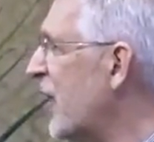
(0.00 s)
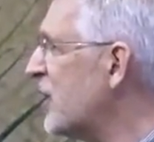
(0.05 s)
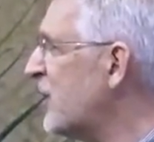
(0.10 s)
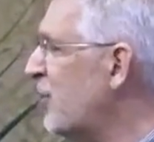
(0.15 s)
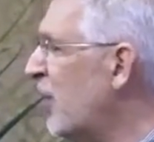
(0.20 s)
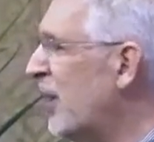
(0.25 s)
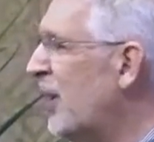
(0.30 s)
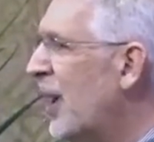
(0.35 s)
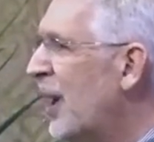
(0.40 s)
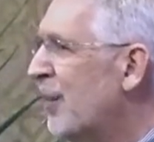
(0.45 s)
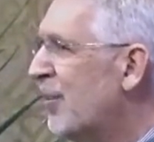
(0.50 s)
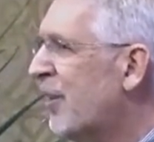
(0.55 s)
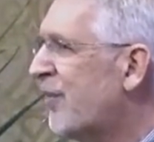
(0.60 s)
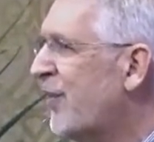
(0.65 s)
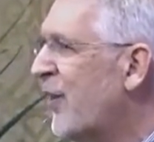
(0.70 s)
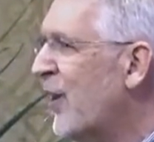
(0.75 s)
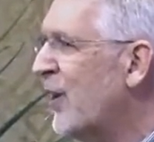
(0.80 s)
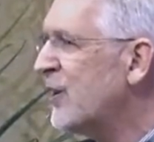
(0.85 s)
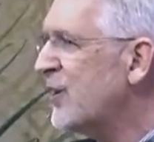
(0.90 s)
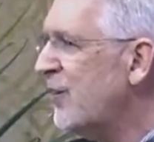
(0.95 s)
Testament. But
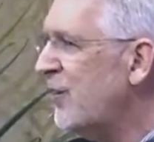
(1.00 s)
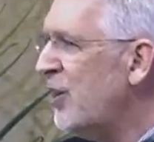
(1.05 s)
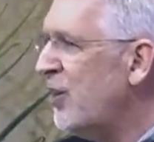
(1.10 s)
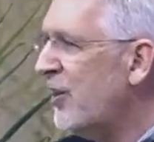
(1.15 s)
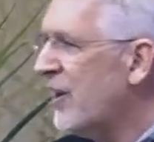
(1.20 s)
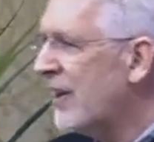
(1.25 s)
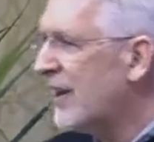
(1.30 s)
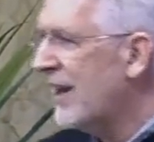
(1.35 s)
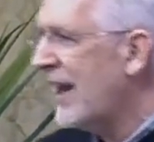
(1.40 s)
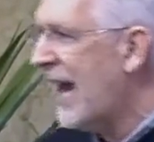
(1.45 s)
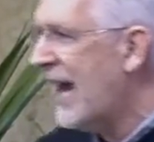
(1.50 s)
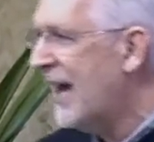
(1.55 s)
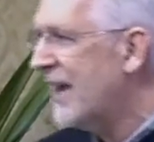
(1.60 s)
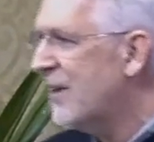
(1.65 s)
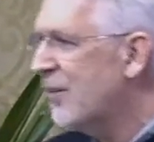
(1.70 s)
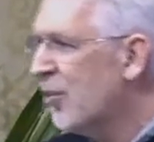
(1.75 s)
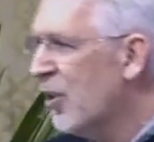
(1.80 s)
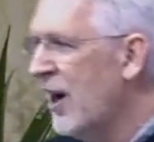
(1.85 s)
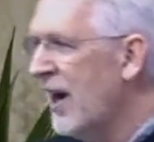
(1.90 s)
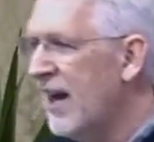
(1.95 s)
for those of you that
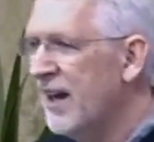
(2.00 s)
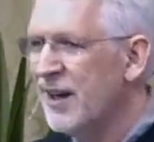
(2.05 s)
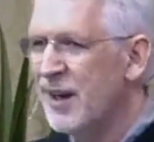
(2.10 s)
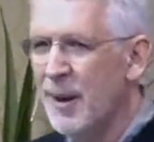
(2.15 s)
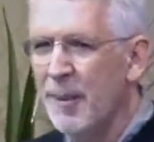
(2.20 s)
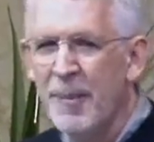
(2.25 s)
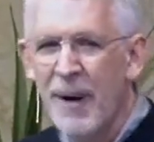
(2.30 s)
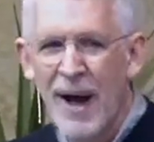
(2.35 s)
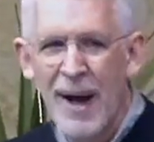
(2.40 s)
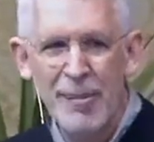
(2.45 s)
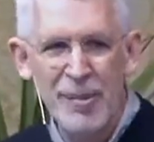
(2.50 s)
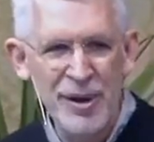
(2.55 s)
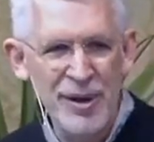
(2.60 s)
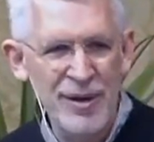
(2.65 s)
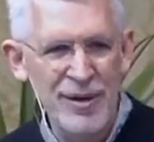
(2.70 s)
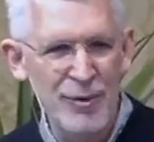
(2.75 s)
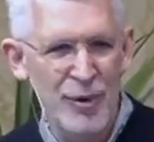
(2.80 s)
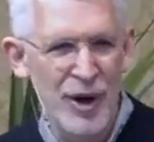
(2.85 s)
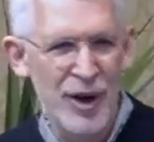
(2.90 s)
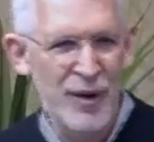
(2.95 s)
hand, were handed a
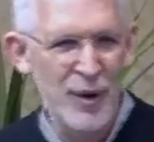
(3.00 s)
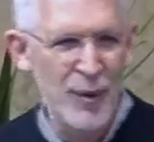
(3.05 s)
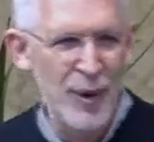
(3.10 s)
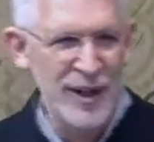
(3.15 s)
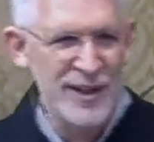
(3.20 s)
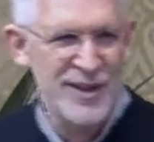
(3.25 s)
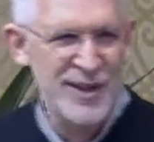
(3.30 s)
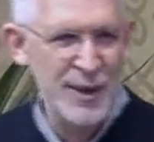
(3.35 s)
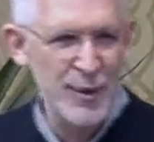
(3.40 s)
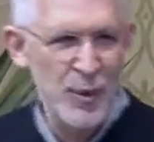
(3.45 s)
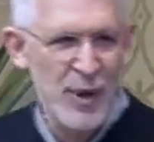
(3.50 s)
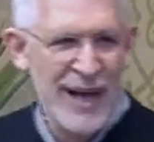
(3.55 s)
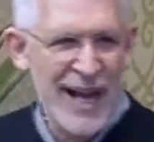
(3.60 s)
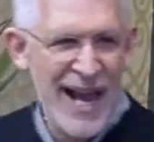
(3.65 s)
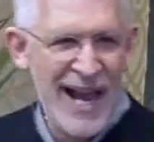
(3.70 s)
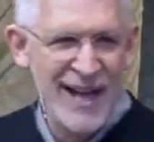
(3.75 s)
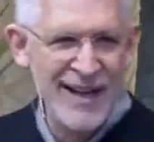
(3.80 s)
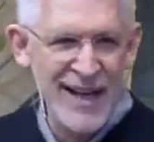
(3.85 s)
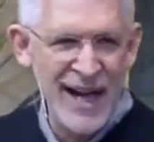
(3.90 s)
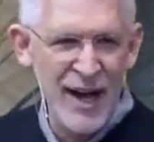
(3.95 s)
Bible, one of the ones that we
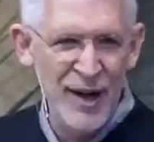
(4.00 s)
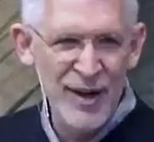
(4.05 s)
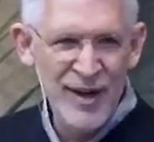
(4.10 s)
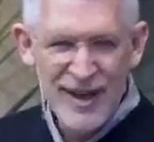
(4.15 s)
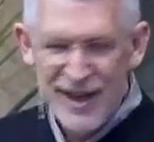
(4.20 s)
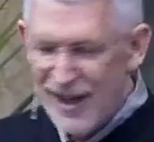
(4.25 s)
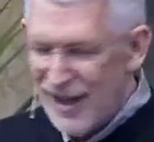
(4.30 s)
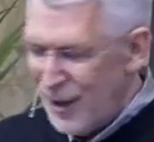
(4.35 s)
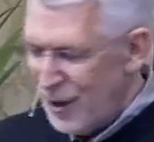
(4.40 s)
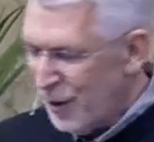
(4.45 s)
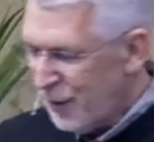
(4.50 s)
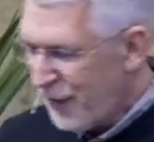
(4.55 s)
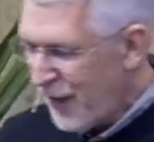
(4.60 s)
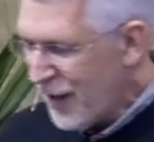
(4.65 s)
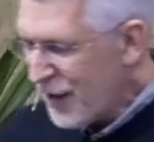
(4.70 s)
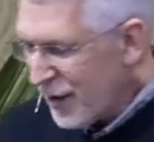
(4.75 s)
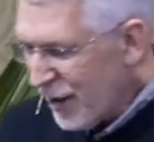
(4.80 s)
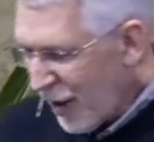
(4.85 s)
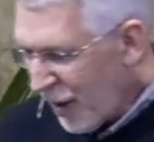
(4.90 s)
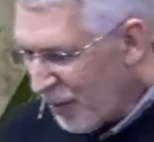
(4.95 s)
hand out, you'll
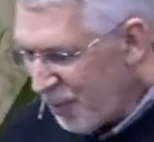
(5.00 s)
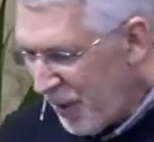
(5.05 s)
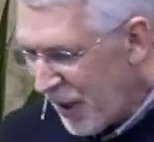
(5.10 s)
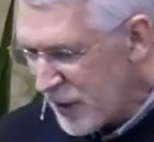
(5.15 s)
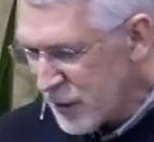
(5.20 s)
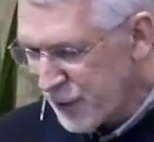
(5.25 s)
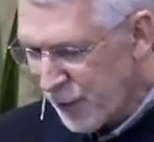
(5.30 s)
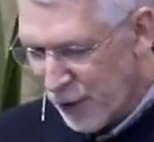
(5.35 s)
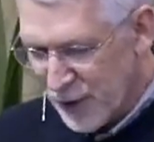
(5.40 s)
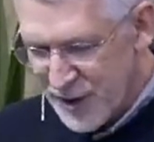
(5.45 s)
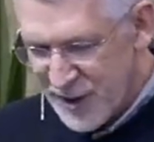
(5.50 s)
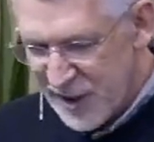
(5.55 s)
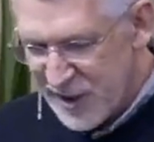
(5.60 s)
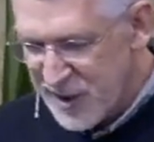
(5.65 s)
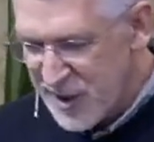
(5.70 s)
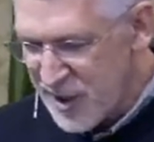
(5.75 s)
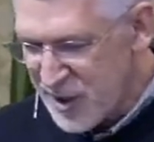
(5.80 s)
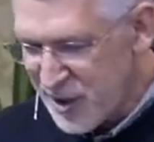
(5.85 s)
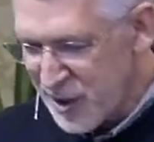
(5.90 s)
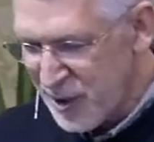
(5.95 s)
find it on page
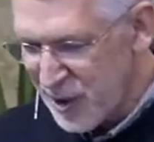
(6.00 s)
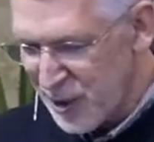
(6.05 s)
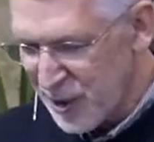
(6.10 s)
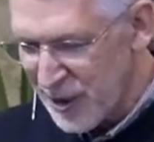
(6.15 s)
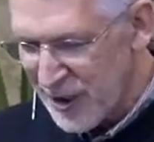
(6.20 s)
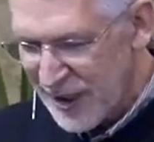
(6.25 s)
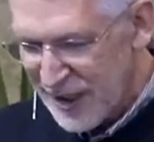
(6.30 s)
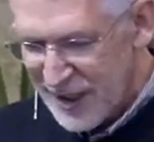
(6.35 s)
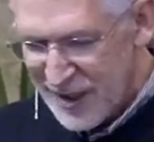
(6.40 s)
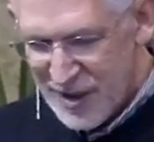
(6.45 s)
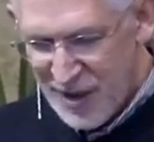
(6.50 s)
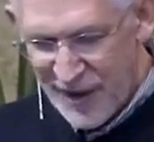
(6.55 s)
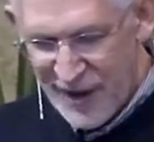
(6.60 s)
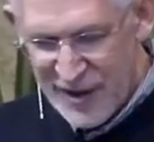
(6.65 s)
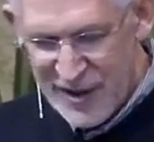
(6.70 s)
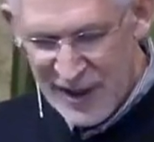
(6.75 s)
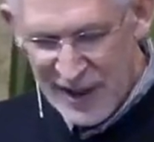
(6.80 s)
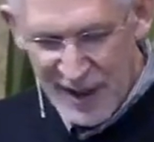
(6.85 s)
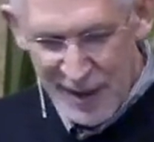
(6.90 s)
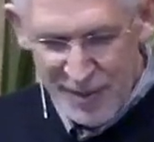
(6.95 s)
462. So
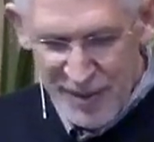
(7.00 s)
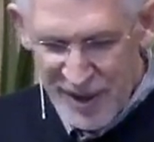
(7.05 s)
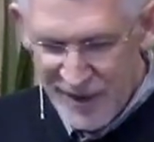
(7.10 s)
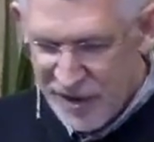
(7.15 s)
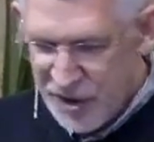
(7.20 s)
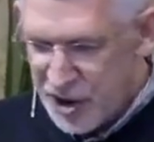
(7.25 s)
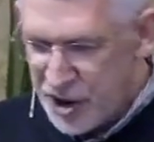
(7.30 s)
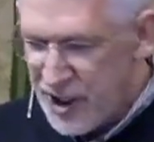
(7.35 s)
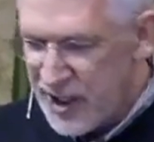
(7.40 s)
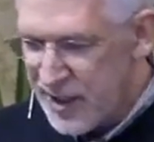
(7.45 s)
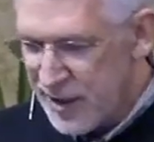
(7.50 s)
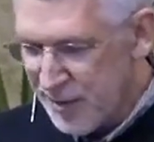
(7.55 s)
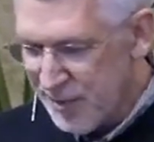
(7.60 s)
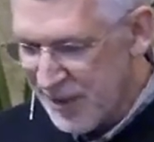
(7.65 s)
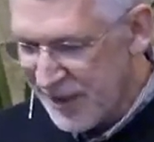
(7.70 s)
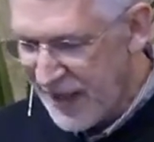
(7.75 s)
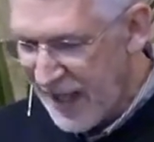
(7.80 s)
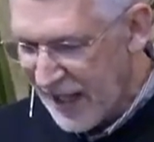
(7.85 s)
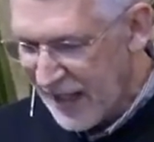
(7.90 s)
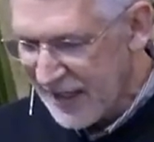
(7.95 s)
there's a little bit of a cheat,
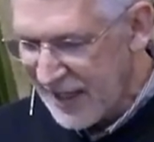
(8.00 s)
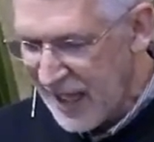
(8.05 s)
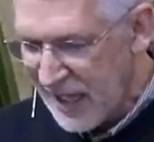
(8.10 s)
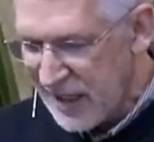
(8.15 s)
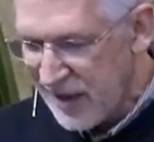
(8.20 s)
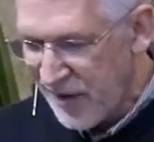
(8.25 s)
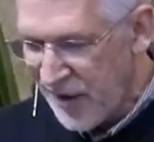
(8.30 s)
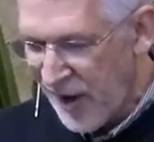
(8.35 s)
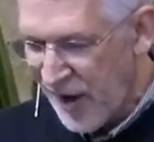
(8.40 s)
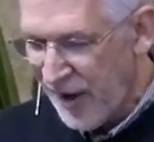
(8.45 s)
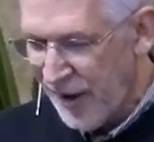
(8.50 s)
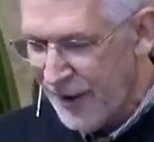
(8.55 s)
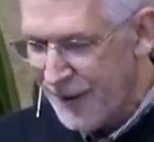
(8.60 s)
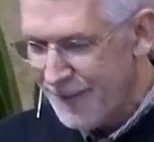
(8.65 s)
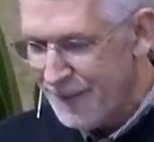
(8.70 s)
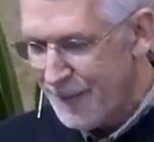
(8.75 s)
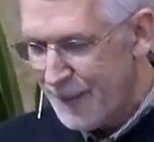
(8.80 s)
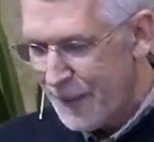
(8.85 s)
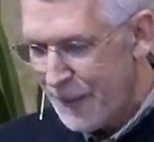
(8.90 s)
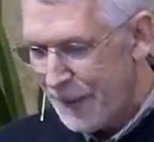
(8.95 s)
but that'll get you there.
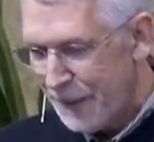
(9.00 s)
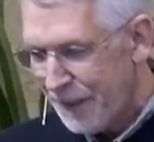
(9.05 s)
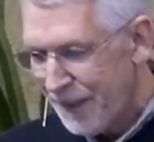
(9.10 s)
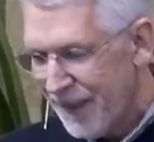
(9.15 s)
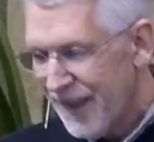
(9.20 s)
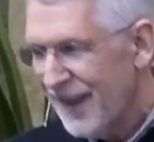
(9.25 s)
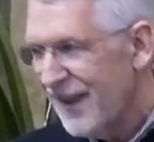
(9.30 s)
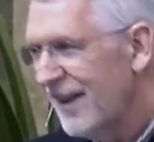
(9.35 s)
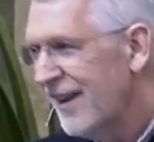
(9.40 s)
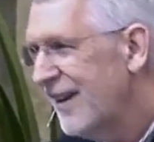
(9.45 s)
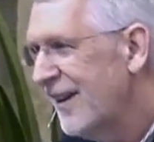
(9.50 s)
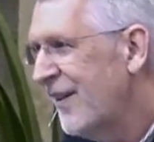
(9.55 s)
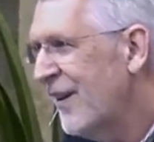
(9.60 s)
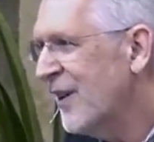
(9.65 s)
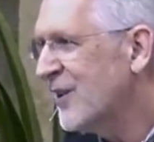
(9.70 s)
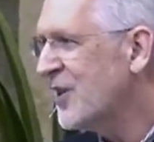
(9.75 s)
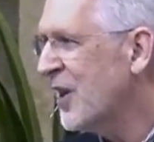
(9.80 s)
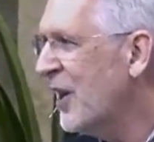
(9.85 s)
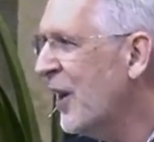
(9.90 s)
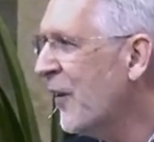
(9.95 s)

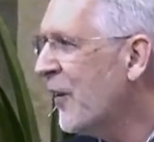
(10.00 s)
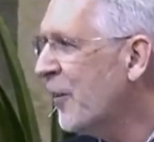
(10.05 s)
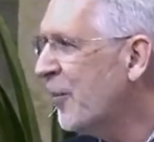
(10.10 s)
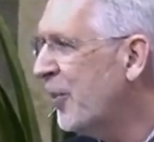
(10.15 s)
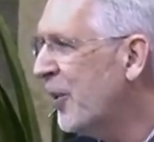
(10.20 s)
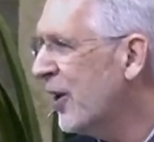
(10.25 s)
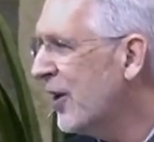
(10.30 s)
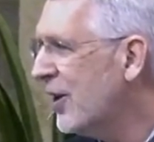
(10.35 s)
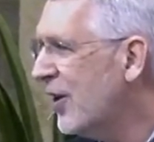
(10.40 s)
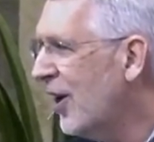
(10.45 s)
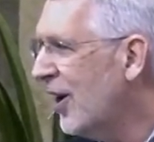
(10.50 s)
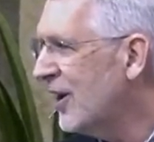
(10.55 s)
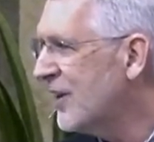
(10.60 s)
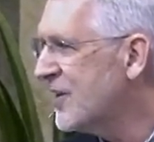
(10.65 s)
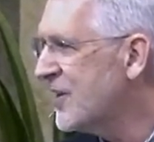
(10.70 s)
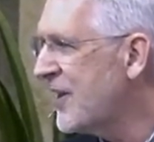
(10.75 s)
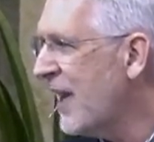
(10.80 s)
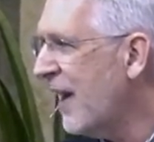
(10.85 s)
There's another book called